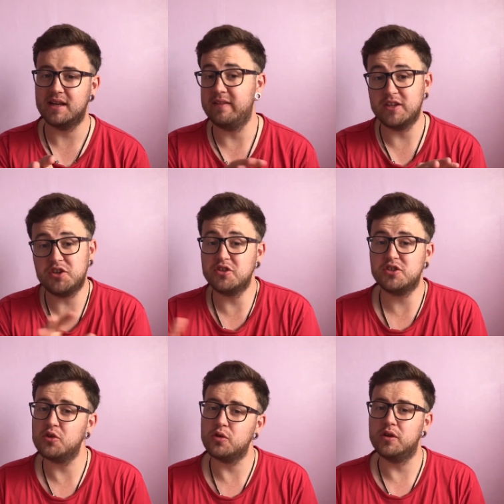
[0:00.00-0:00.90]
like they should have
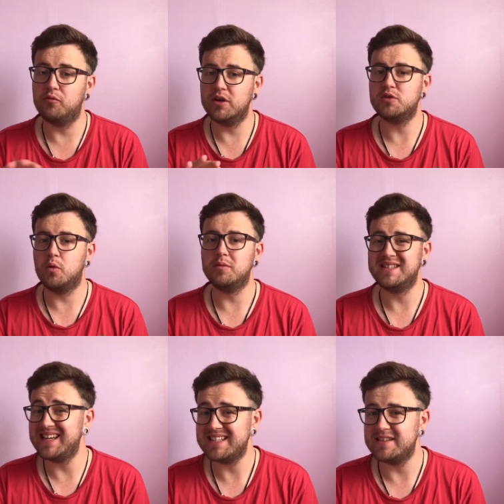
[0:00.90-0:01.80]
just called it Rich Warm
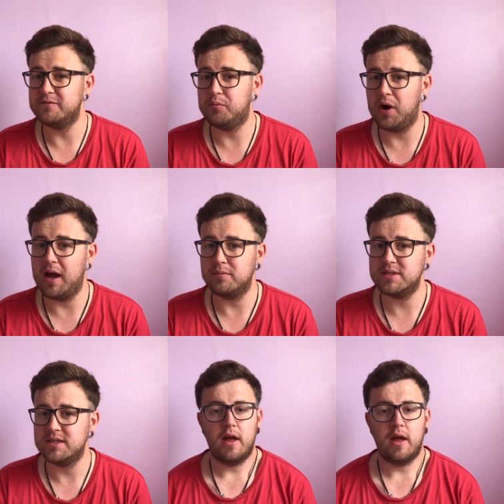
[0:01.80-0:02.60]
Addictive, perhaps.